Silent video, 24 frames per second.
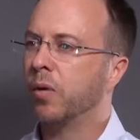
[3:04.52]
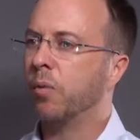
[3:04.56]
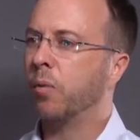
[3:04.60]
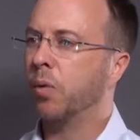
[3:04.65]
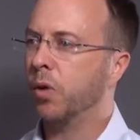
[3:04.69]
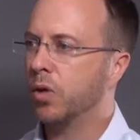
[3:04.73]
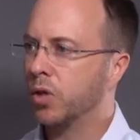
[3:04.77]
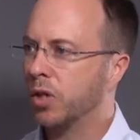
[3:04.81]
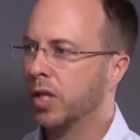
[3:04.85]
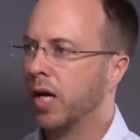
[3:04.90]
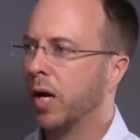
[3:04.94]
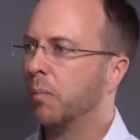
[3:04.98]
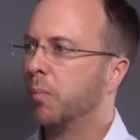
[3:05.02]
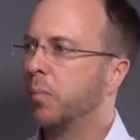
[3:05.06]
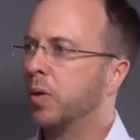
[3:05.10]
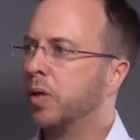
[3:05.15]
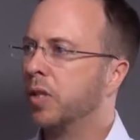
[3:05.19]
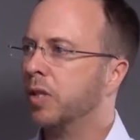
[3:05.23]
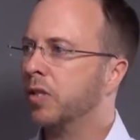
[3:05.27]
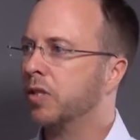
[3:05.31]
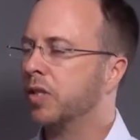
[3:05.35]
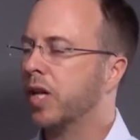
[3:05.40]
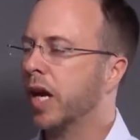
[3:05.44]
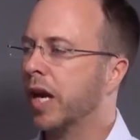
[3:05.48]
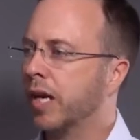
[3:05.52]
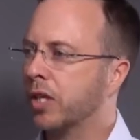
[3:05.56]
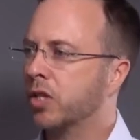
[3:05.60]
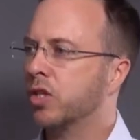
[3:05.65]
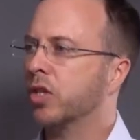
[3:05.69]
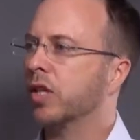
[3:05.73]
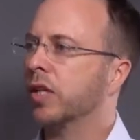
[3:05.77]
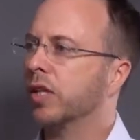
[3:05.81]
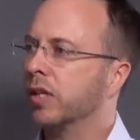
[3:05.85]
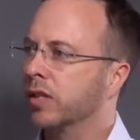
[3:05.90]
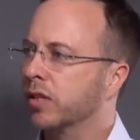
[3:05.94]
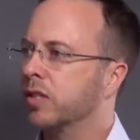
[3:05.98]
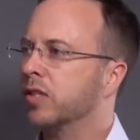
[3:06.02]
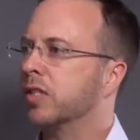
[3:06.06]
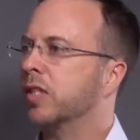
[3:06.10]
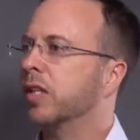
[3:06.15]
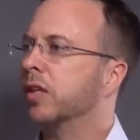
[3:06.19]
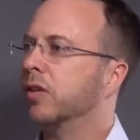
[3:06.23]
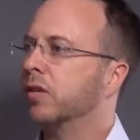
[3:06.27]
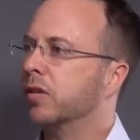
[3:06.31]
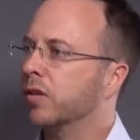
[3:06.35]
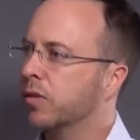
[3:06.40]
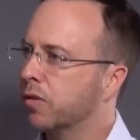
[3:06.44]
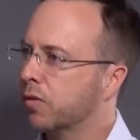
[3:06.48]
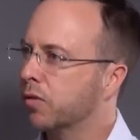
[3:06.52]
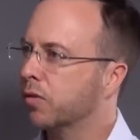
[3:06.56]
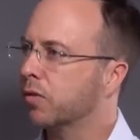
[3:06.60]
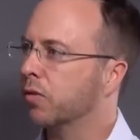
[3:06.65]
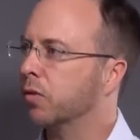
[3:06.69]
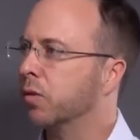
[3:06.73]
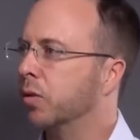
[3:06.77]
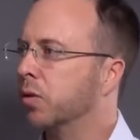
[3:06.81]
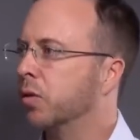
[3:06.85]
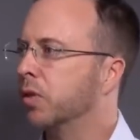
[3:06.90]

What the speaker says: which companies actually are going to see it through